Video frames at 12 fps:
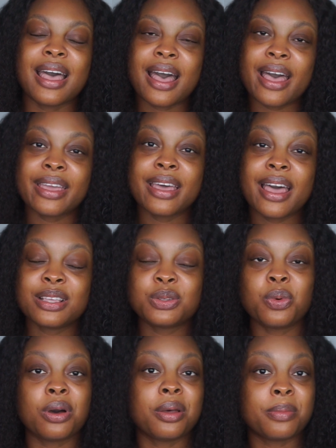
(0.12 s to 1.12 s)
Hi guys,
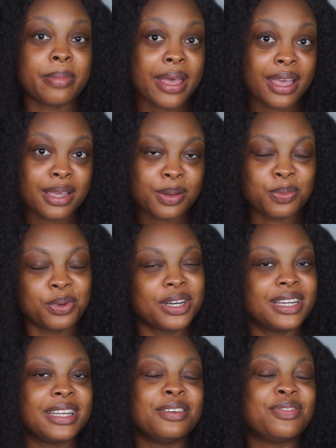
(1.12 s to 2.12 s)
welcome back.
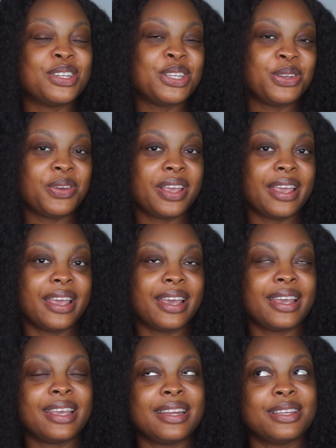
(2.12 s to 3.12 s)
But if you're new
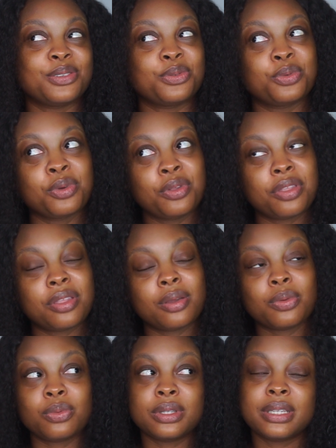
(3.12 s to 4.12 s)
here, it is Ruth
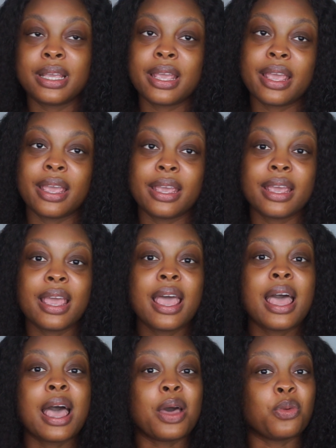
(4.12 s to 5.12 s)
with the K,
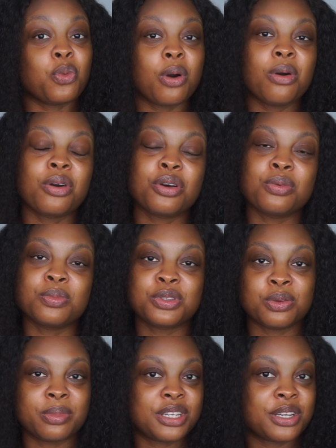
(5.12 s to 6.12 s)
and welcome
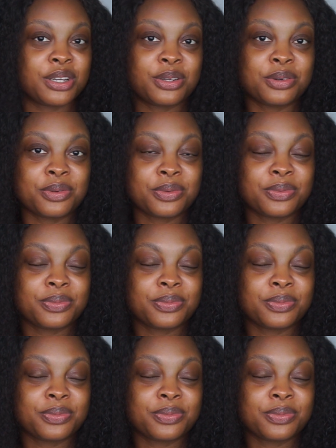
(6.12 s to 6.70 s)
to my channel.